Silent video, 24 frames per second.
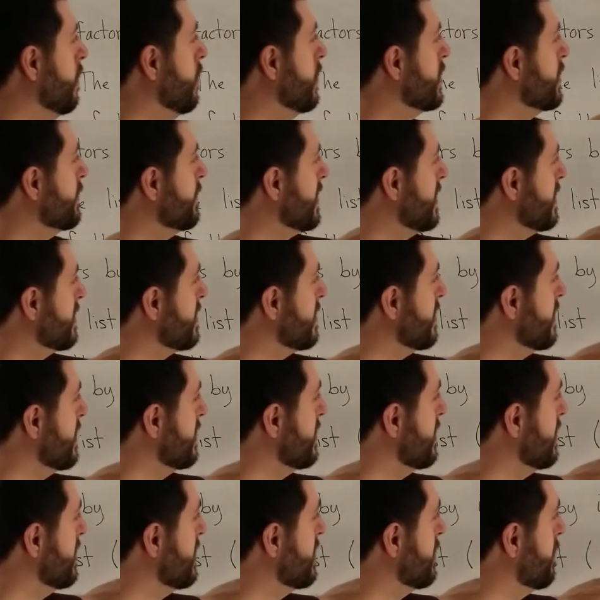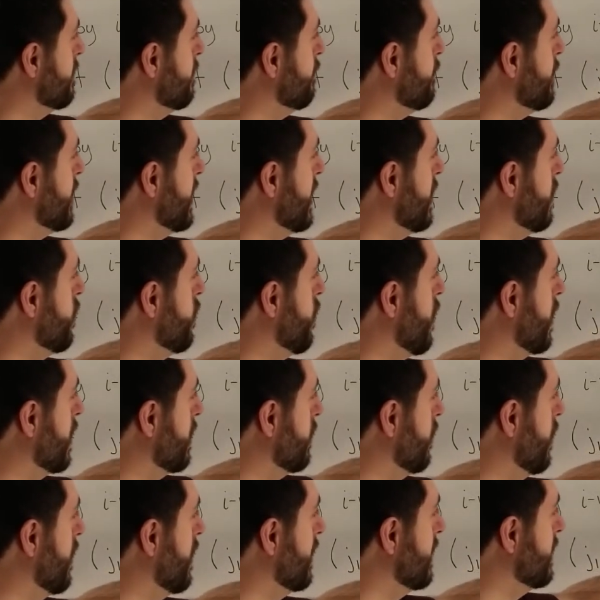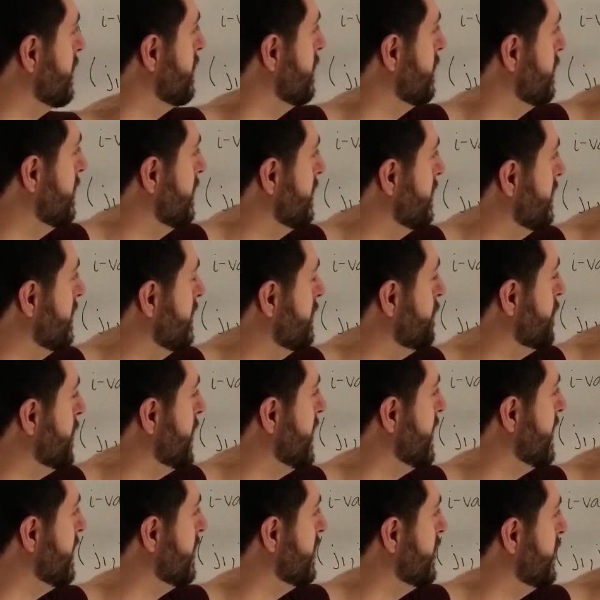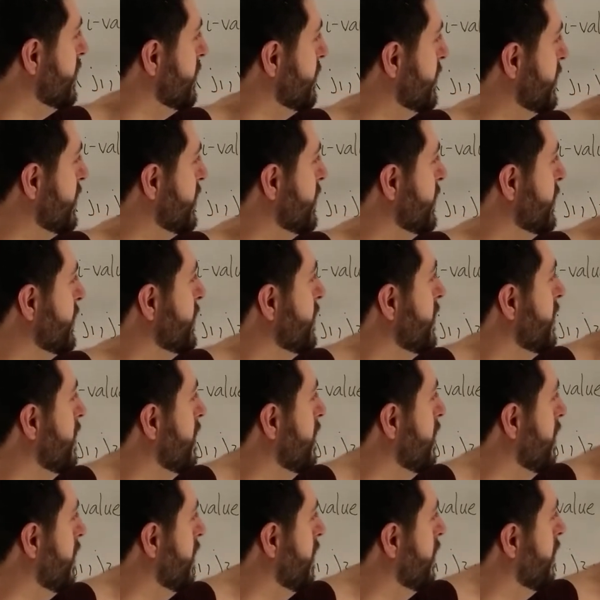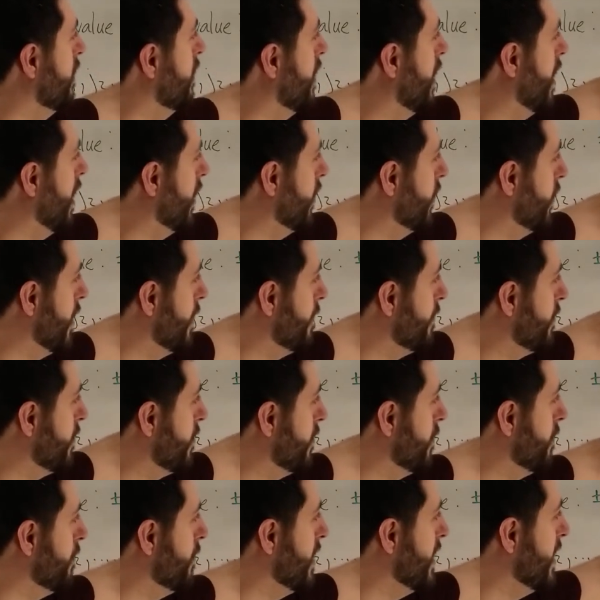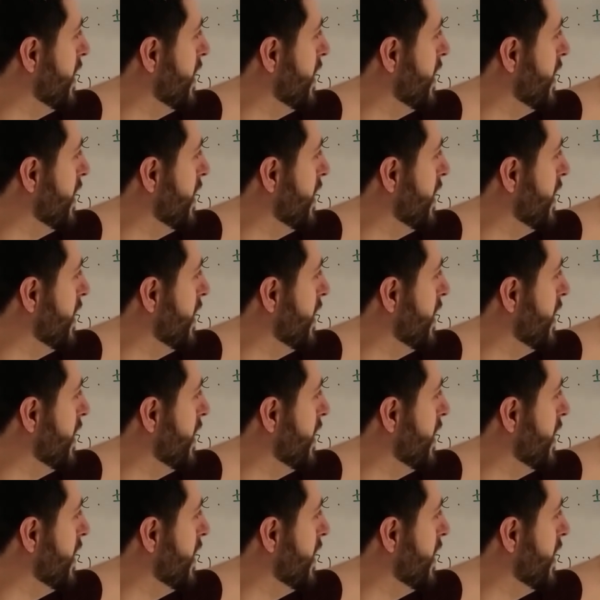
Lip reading: which means this is B11, this is B22, all the way up through